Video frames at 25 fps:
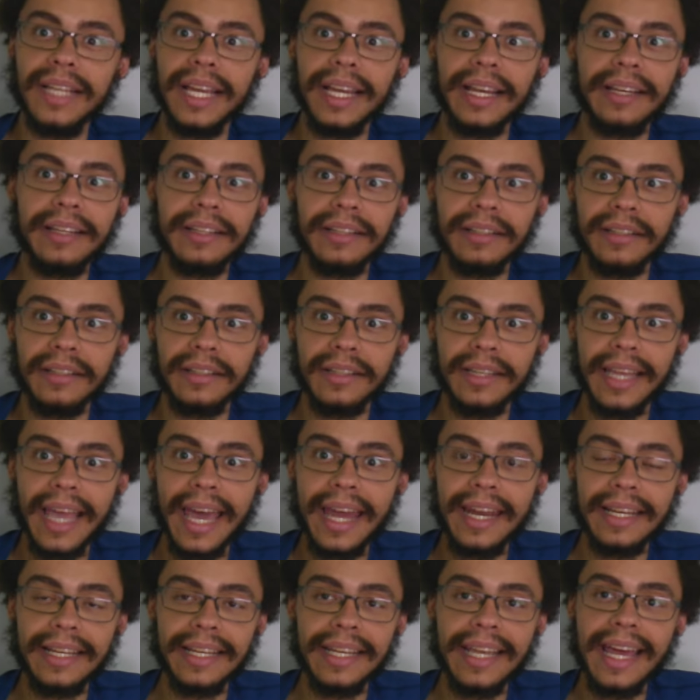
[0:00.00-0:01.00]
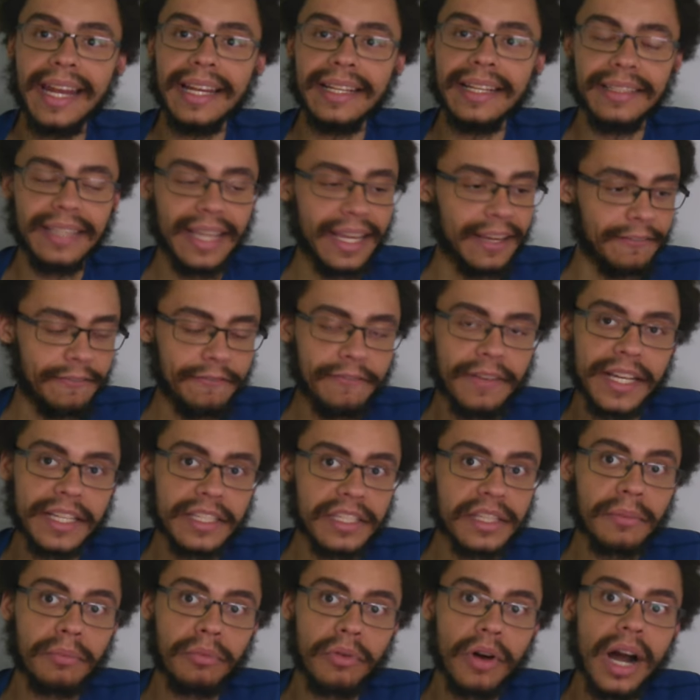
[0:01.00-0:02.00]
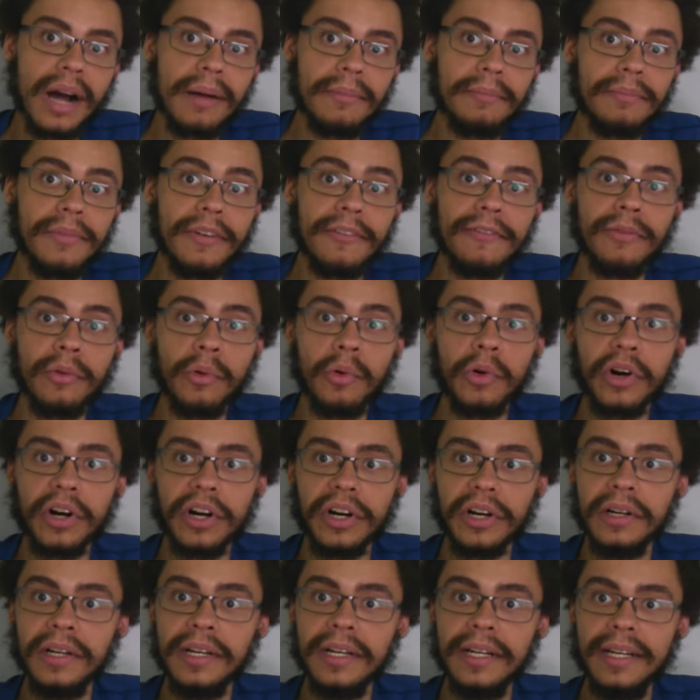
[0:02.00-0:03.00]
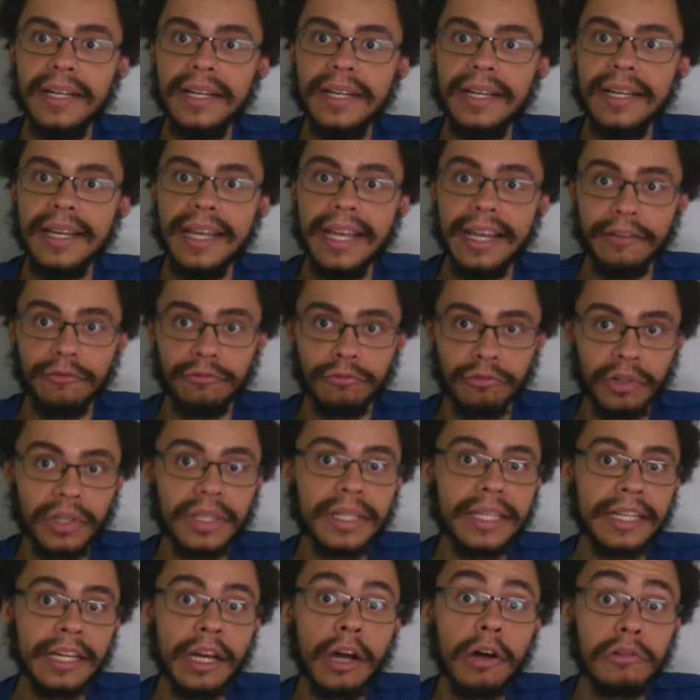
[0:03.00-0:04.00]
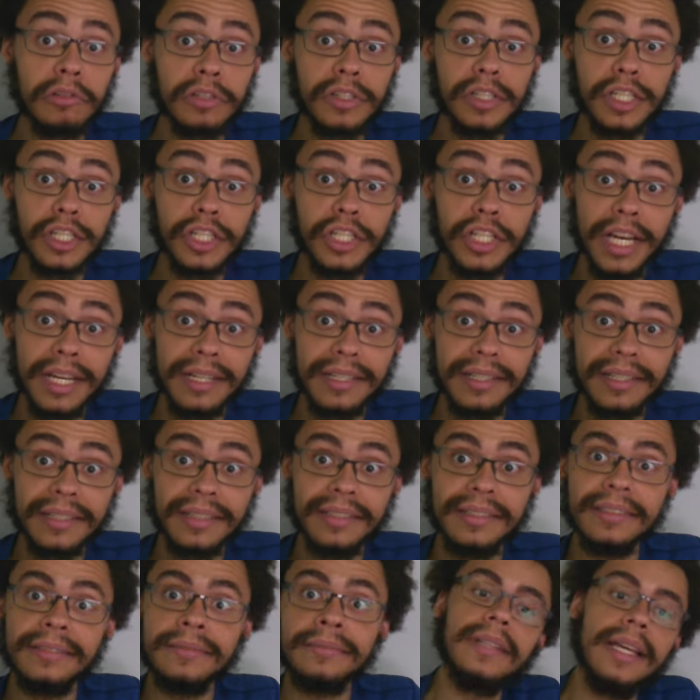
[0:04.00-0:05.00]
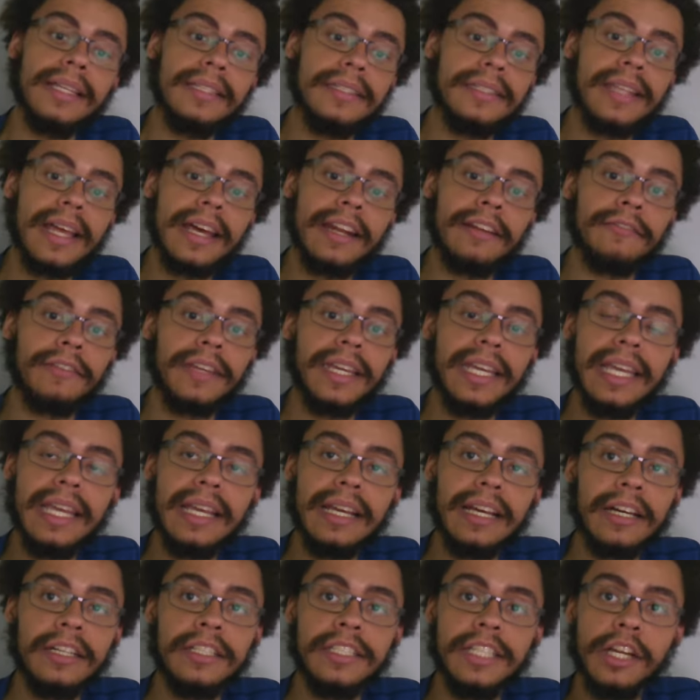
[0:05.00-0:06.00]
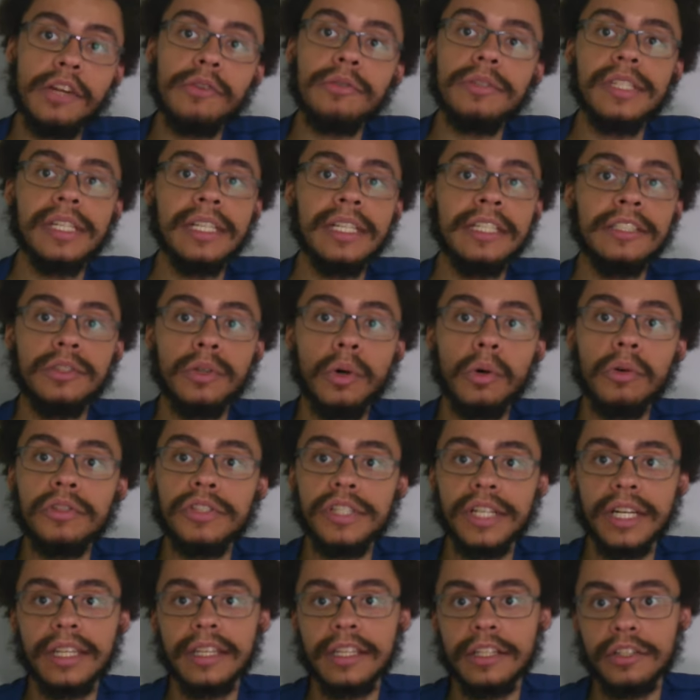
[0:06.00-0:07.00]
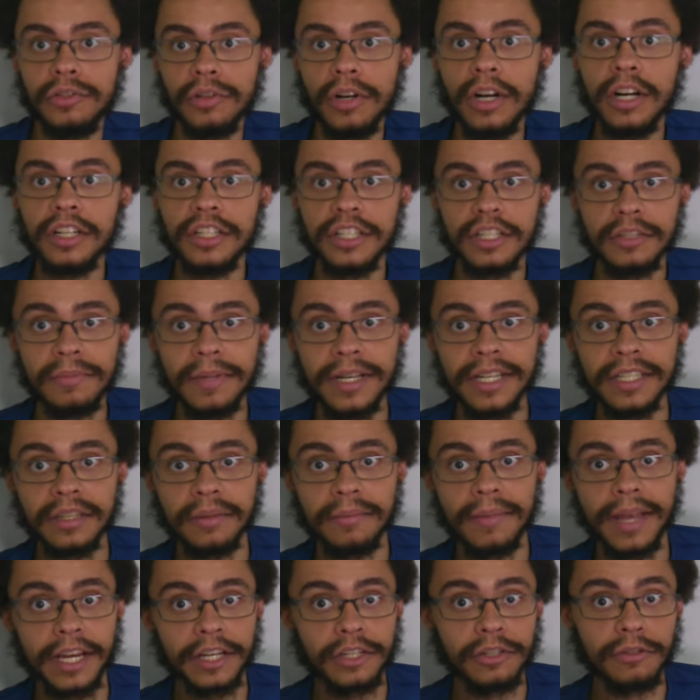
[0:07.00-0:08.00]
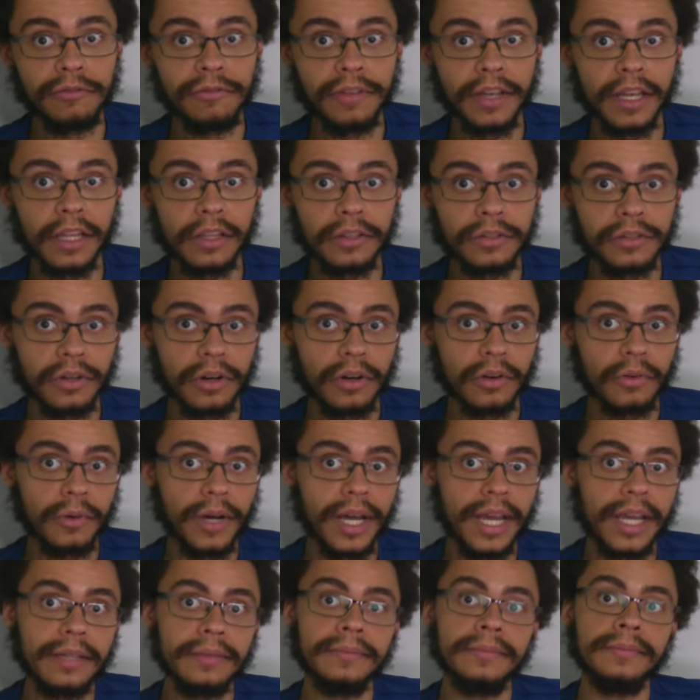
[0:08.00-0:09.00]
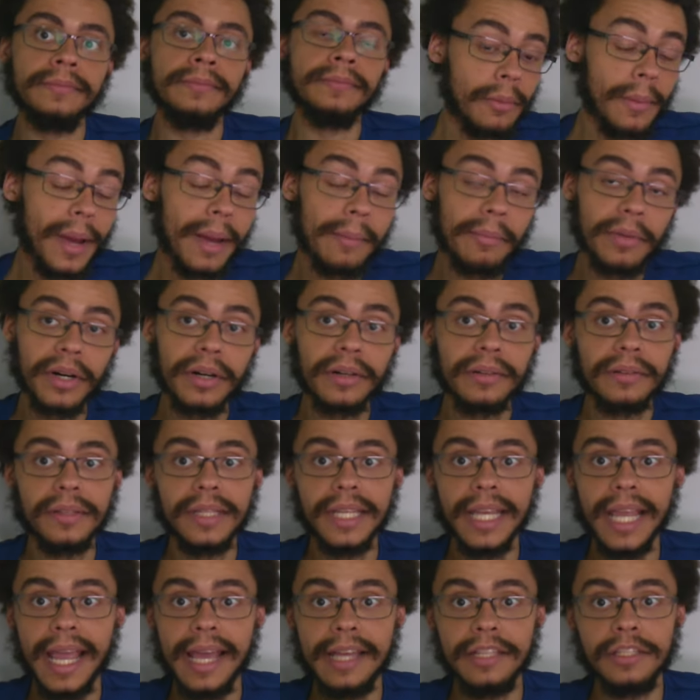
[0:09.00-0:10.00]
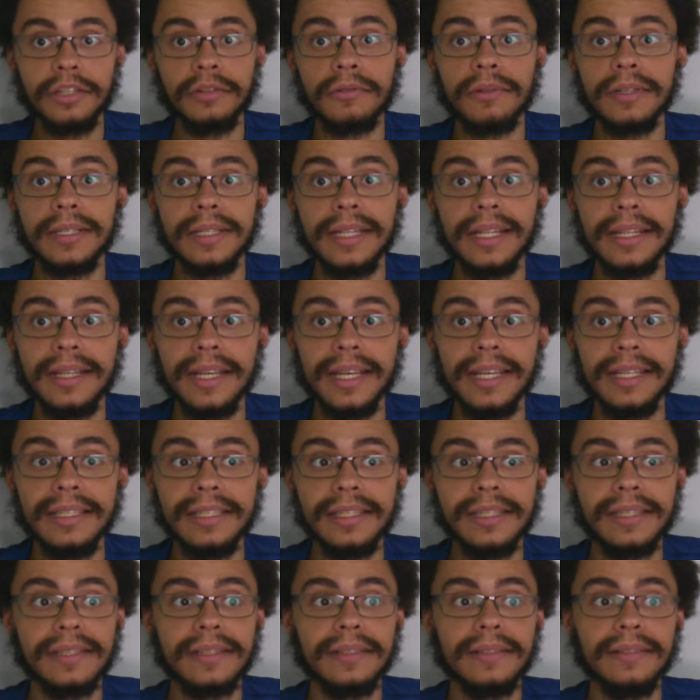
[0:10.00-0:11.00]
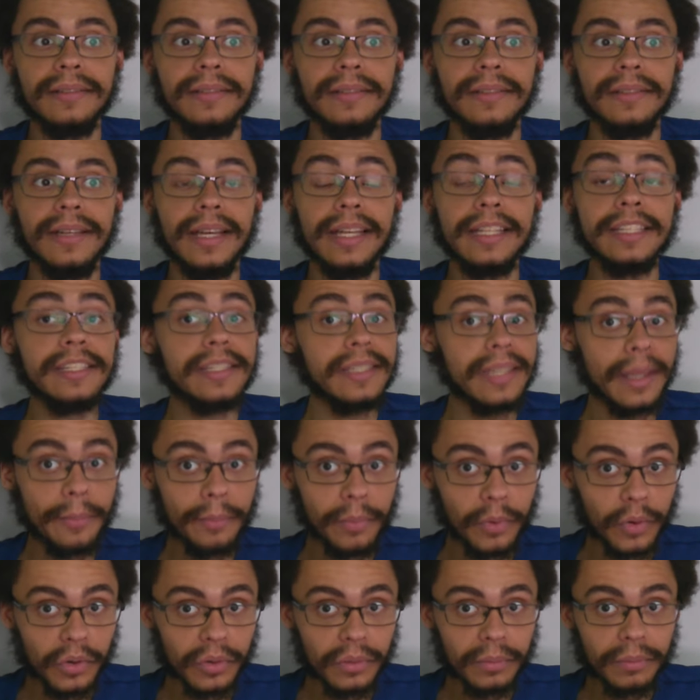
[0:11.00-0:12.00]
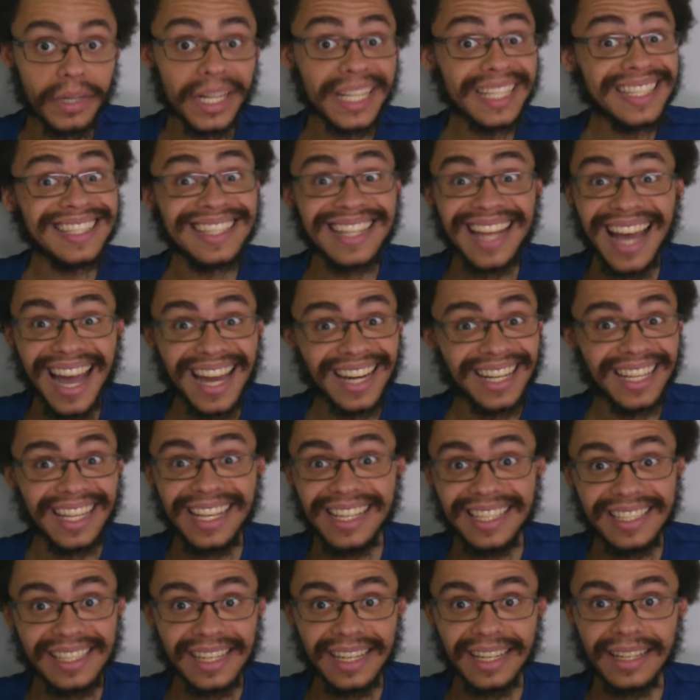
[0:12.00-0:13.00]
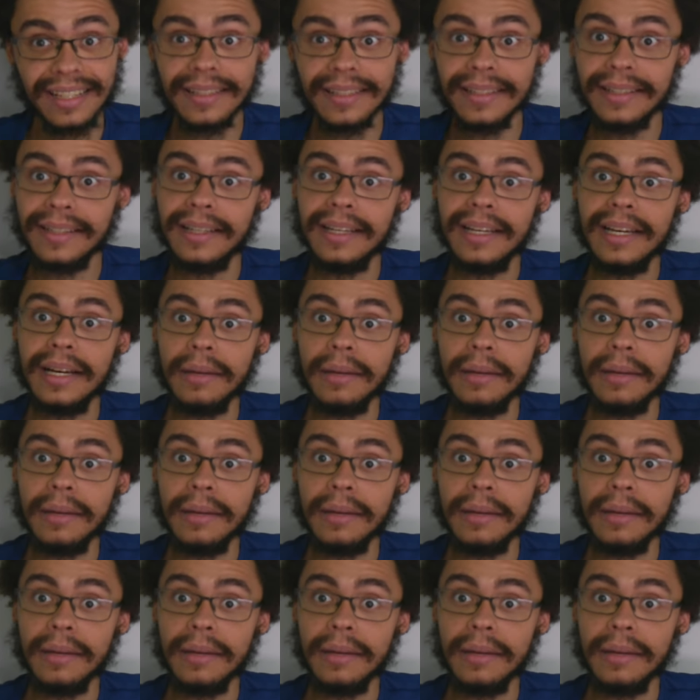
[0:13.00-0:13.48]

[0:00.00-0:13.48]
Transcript: Like, get it, fix the problem before it really goes to shit. Instead of keep continuously indulging in the drug just because it makes you feel a certain way. Remember, the answer is it's simple, but it's not easy.